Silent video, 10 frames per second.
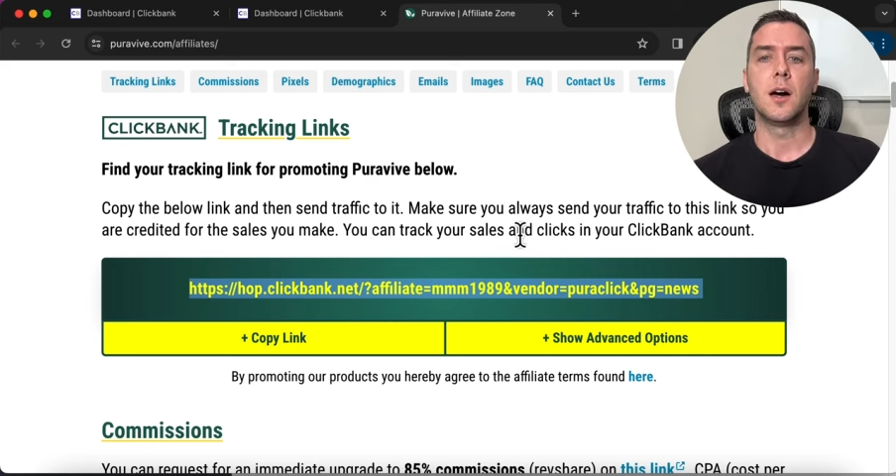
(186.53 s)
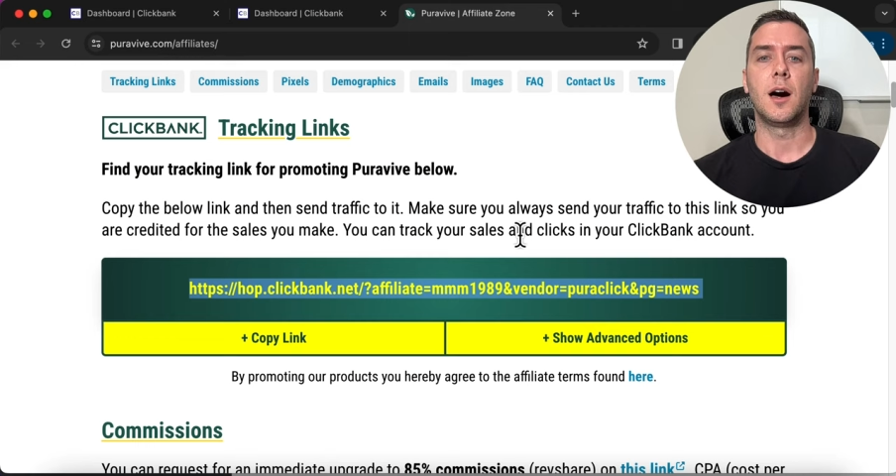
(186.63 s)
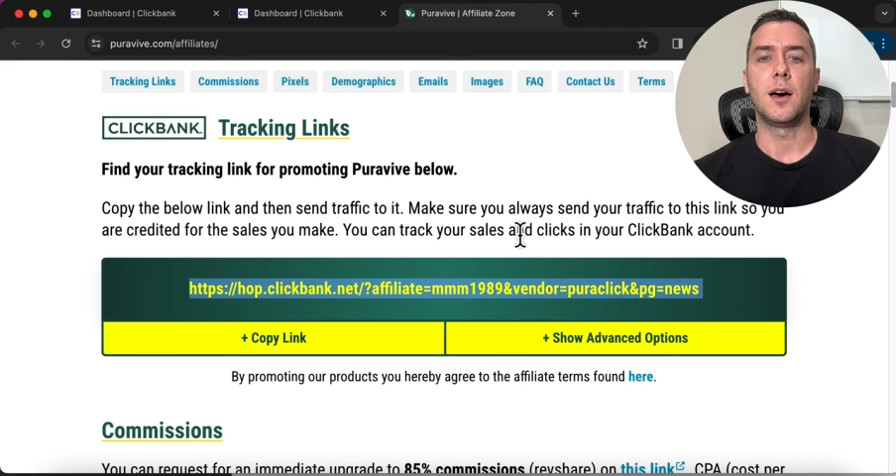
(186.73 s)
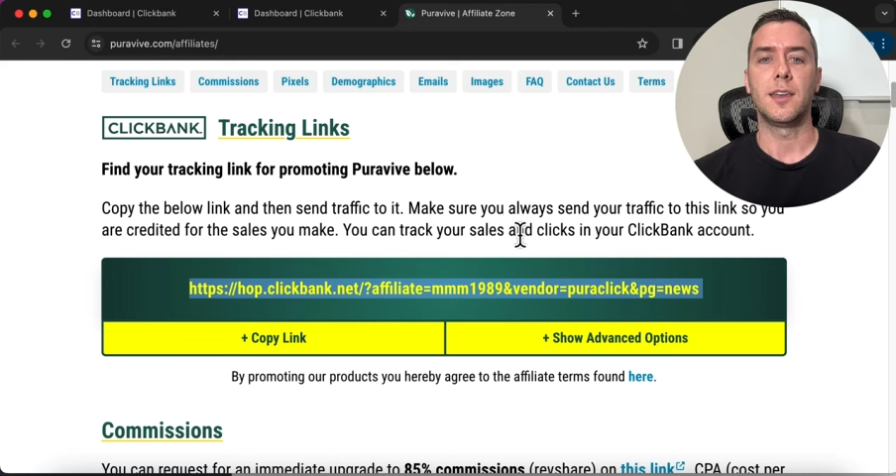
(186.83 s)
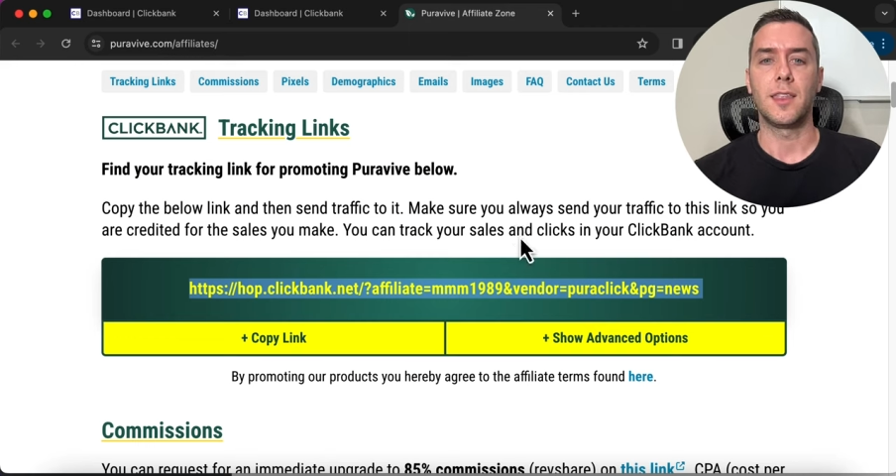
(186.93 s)

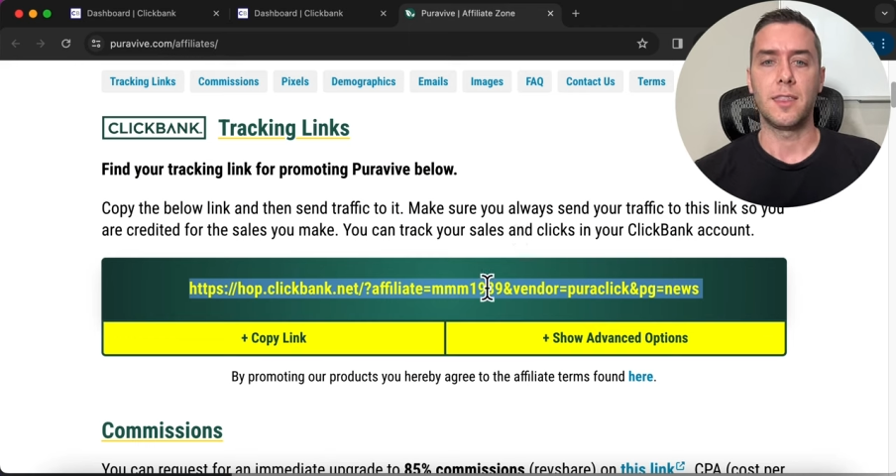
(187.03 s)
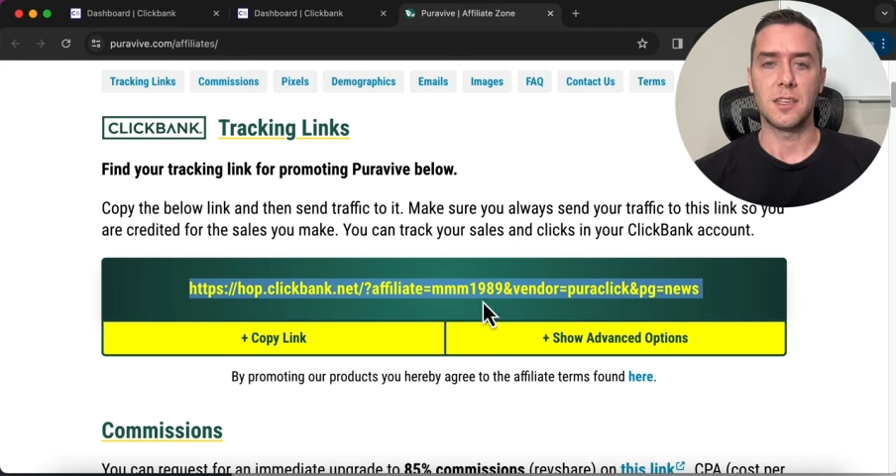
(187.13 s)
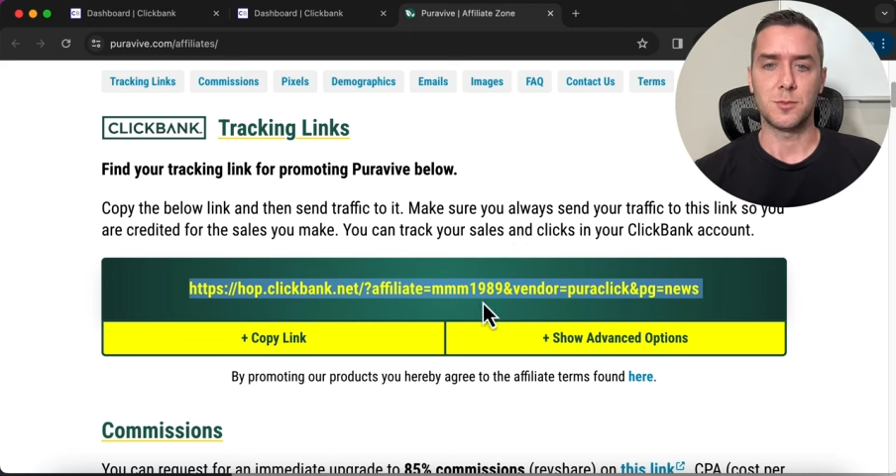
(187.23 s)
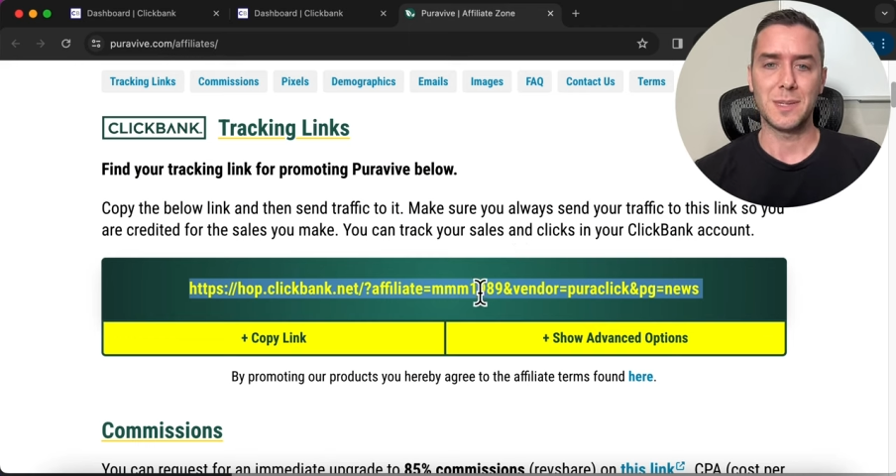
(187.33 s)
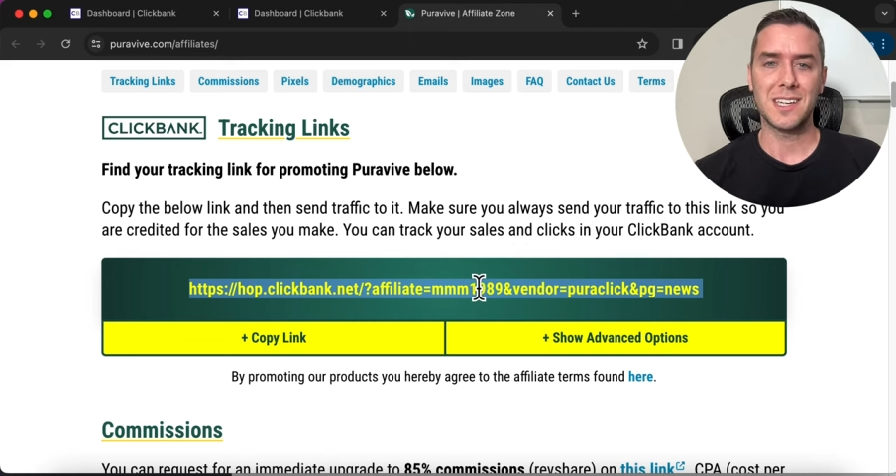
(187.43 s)
on
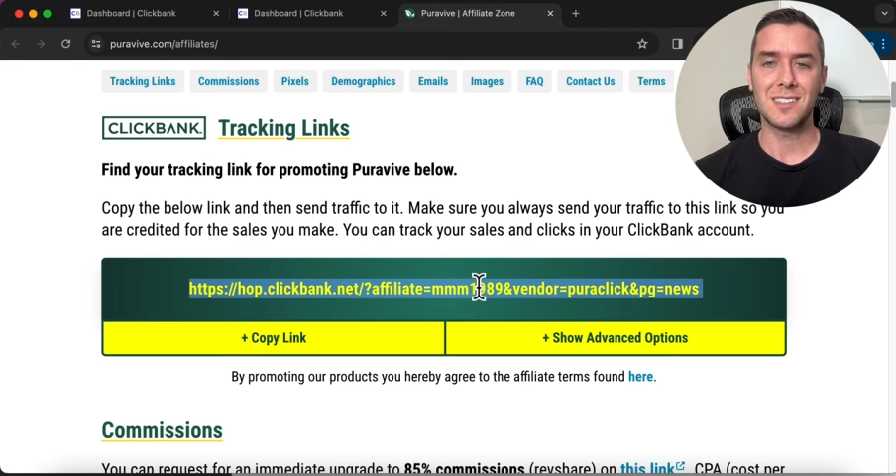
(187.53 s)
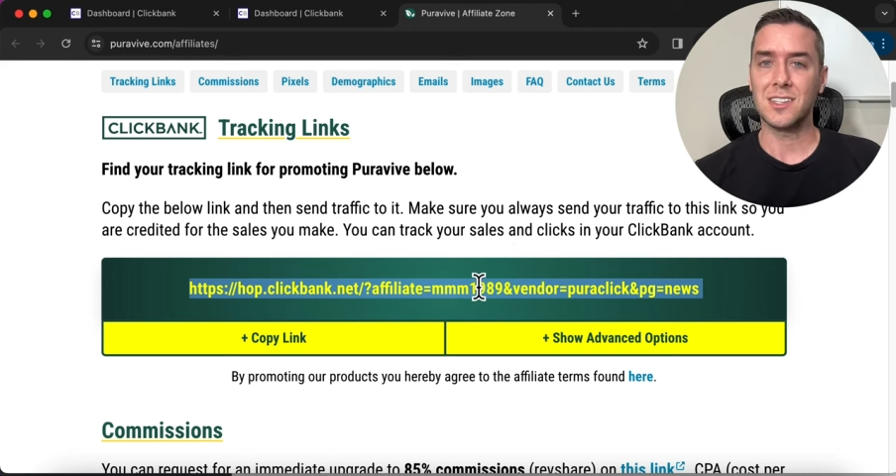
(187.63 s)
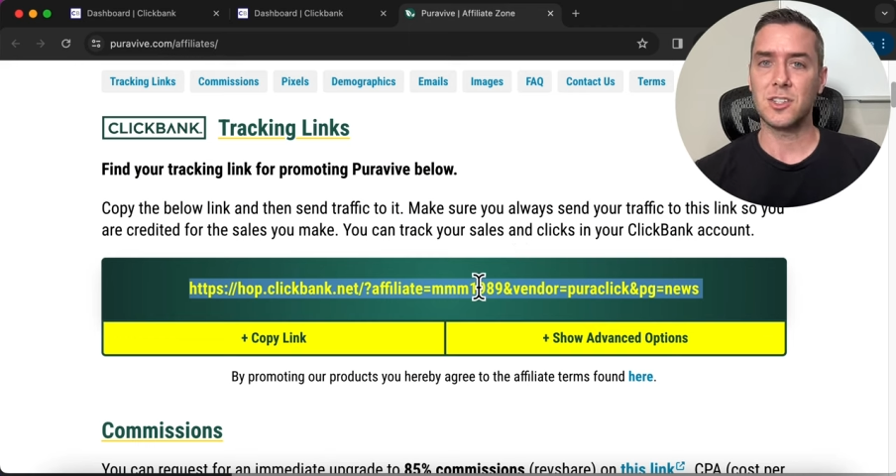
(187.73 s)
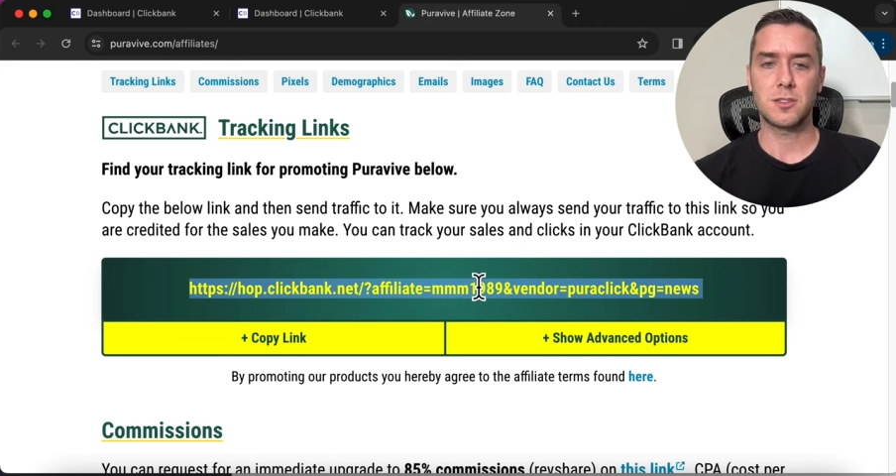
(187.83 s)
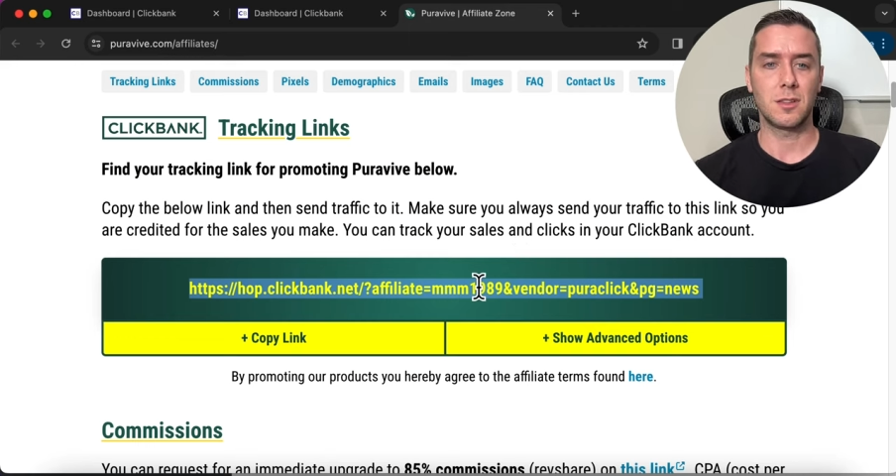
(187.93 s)
this because
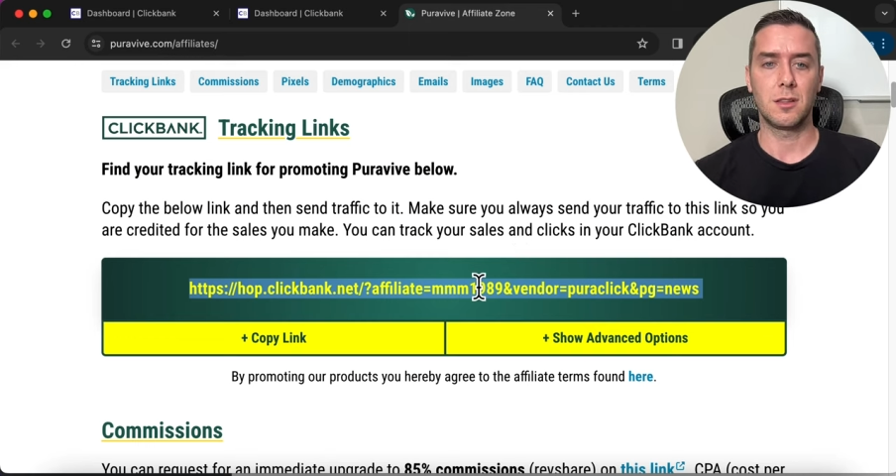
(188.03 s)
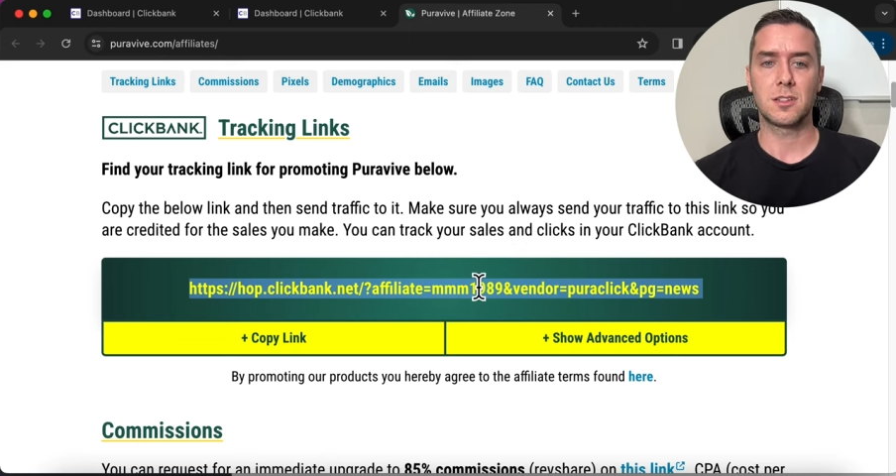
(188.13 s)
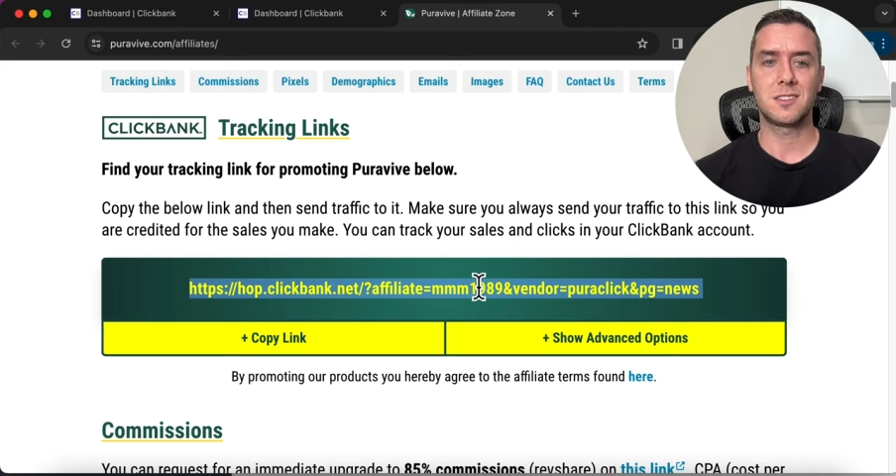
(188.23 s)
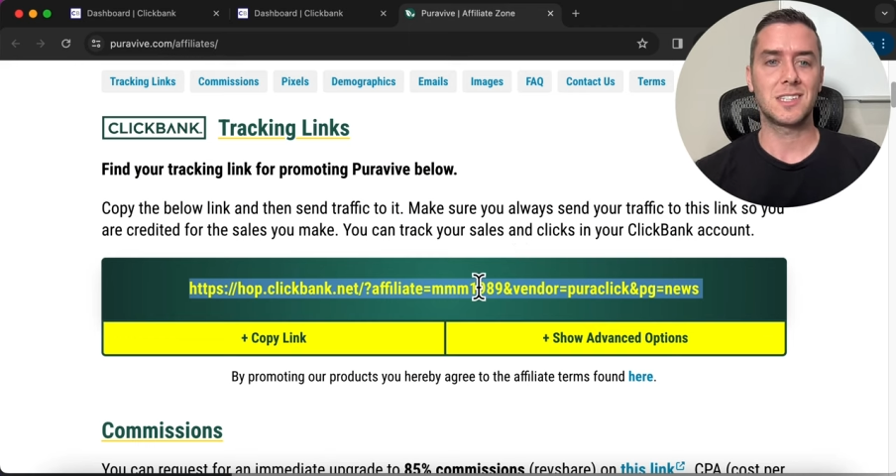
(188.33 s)
it just looks